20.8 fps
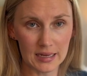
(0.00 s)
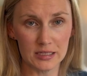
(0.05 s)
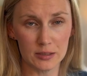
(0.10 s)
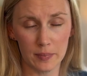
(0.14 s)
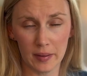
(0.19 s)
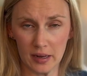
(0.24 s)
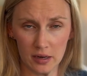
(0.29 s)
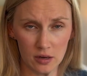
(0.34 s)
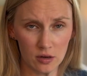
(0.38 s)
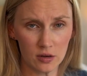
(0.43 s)

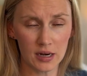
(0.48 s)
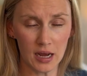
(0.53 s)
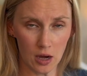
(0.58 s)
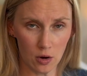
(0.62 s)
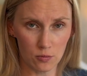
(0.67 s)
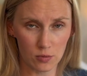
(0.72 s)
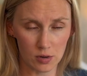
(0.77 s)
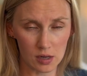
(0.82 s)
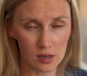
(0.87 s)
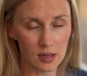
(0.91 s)
Depending on how
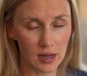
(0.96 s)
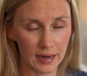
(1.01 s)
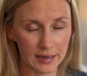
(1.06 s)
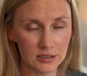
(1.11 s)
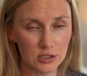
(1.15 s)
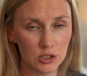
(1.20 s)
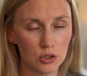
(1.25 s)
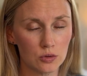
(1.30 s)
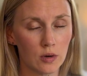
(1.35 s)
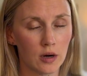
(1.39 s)

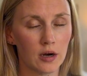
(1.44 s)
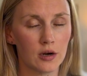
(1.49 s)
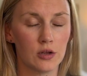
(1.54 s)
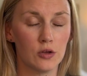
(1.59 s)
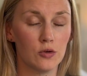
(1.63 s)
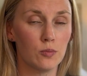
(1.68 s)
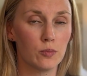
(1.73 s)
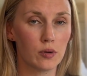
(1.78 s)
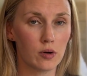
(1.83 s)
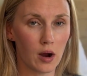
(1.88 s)
reclined you are,
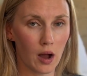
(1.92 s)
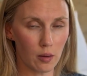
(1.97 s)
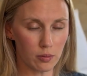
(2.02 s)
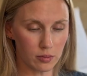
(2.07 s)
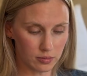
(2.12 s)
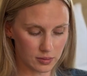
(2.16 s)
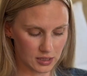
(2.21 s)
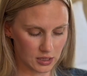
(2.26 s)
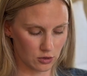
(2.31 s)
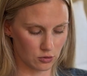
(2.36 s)
you
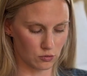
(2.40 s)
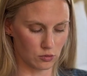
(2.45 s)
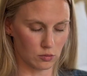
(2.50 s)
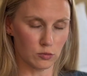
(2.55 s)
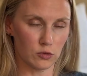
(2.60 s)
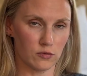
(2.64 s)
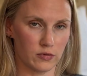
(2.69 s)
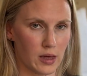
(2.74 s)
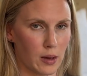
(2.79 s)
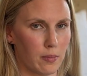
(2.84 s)
probably can
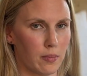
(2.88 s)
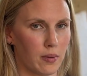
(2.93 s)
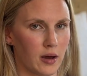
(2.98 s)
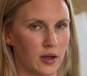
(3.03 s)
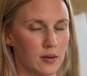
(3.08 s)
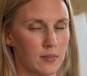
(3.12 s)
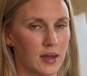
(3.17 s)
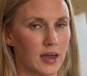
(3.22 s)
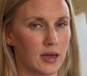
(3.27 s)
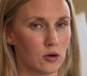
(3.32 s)
remove that
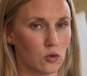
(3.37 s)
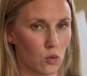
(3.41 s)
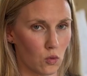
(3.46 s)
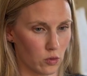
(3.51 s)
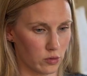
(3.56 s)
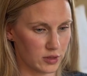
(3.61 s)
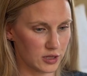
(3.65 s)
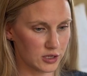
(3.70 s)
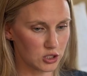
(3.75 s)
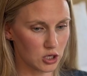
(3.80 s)
bottom hand
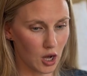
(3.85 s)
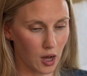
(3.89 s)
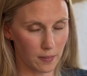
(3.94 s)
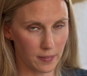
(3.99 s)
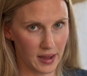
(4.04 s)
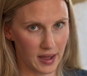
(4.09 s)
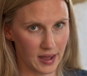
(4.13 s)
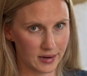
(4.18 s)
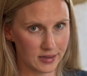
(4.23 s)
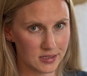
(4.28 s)
or the top
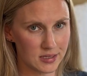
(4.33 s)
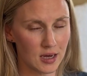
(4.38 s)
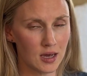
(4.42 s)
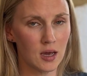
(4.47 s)
hand,